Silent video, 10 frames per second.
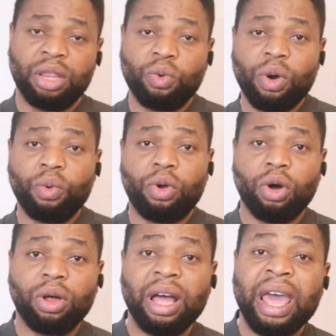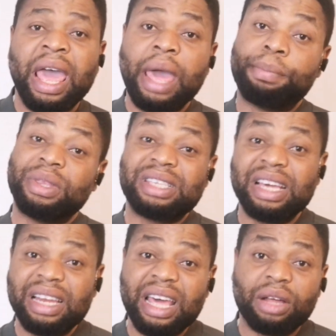the one we call
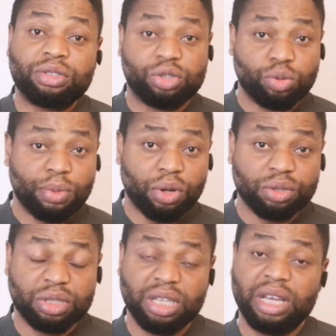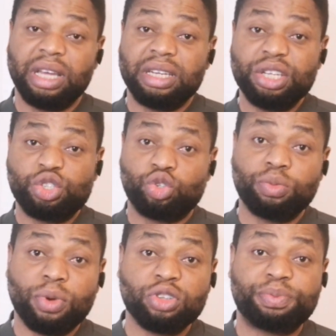epithelial tumors. These
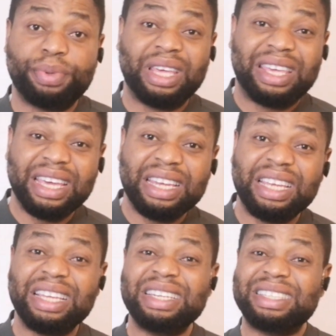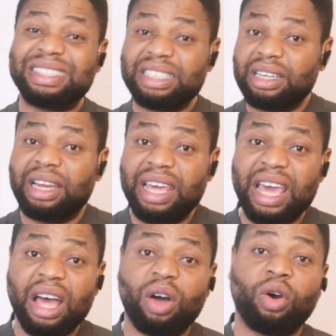tumors begin in the thin
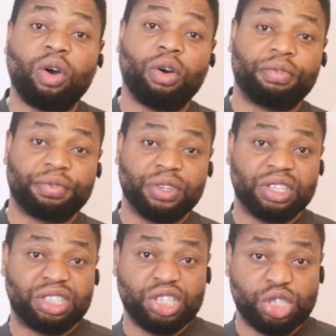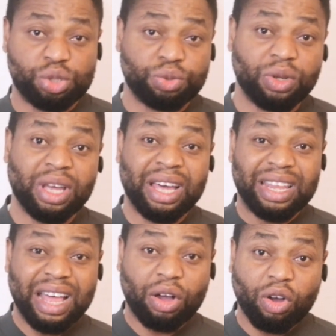layer of the tissue
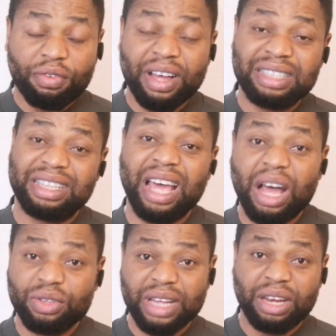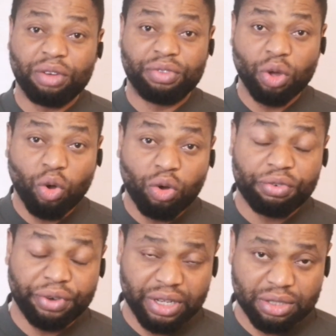that covers the outside of the
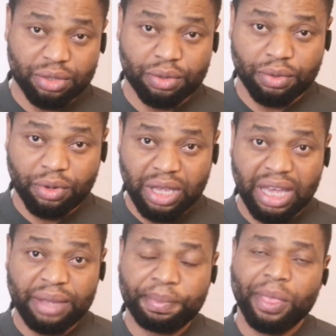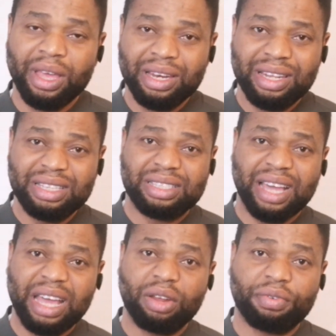ovaries. Okay, this
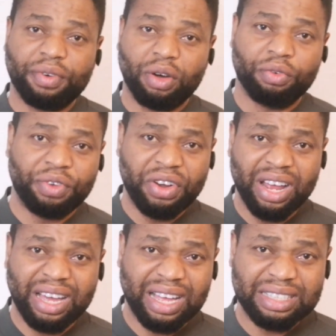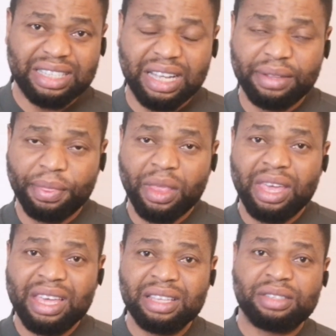kind of ovarian cancer
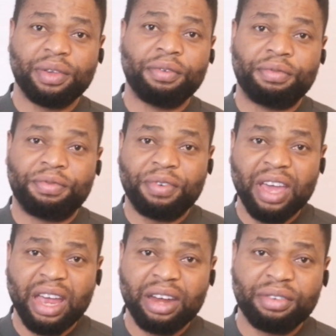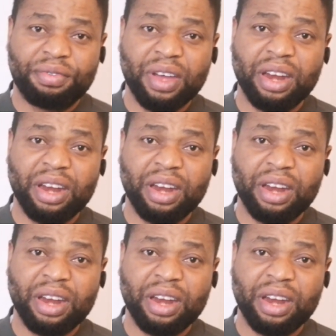is very